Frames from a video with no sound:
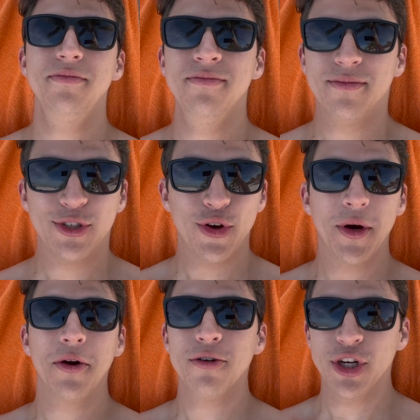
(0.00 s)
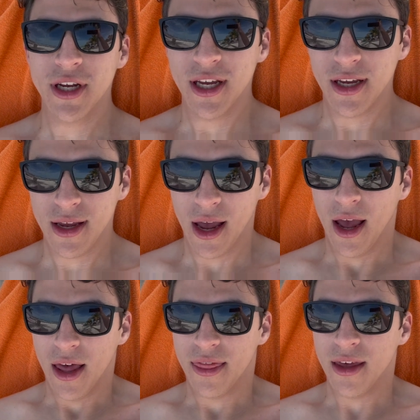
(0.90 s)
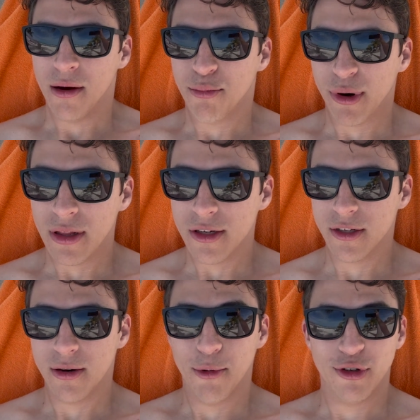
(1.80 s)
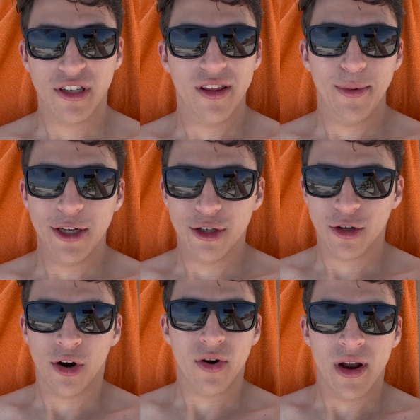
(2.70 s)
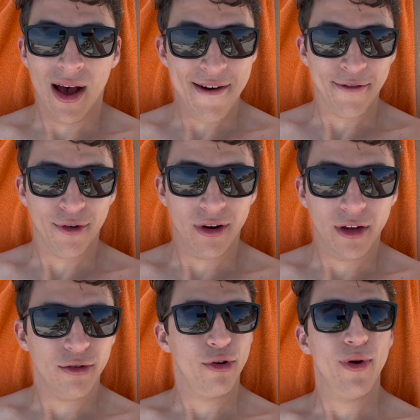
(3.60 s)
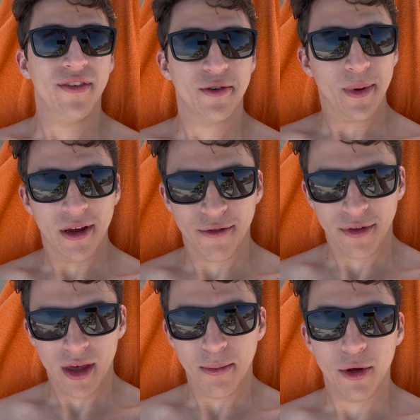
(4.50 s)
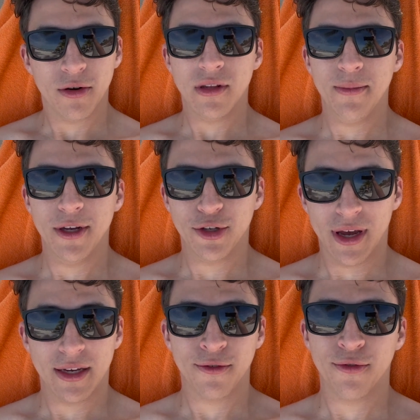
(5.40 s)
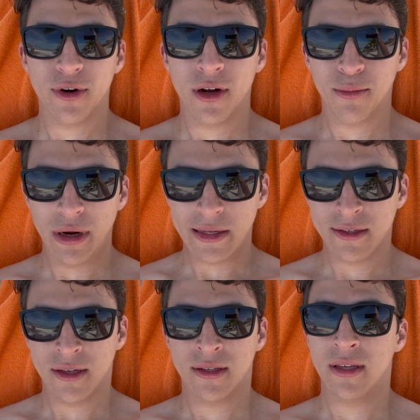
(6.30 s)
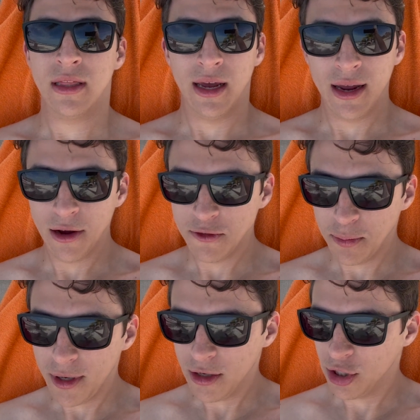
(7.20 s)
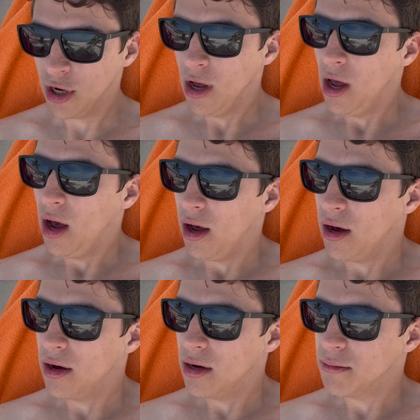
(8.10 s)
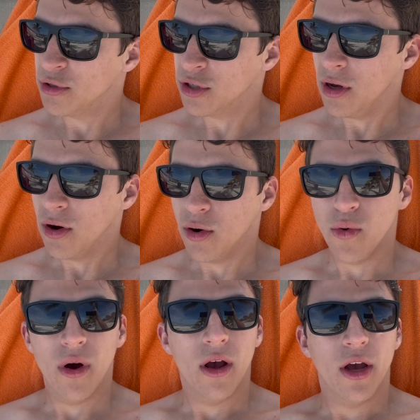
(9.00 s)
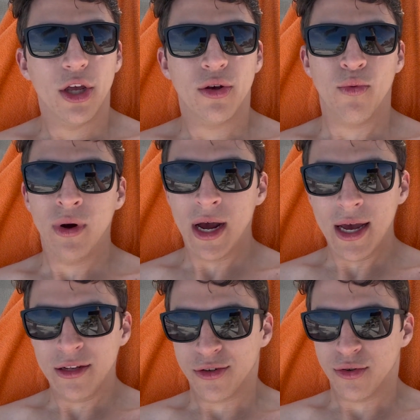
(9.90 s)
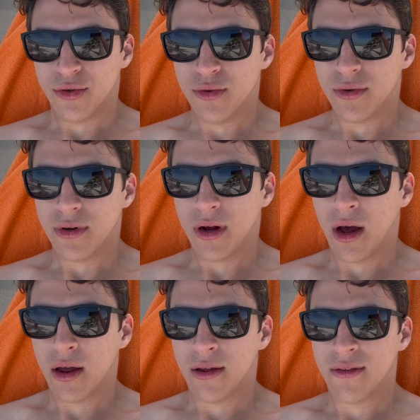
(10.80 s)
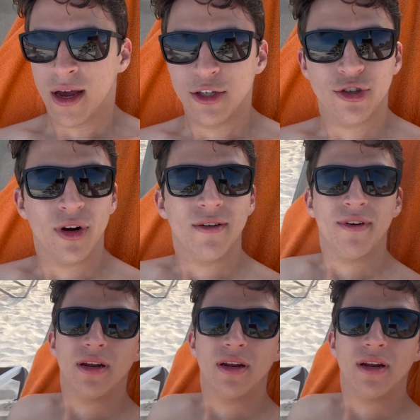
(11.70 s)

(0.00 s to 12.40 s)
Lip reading: So on Ocean Cay, the umbrellas on most of the beaches are not free. You do have to pay for them. The only beach that has free umbrellas is the Lighthouse Beach. So what I do is I just try and find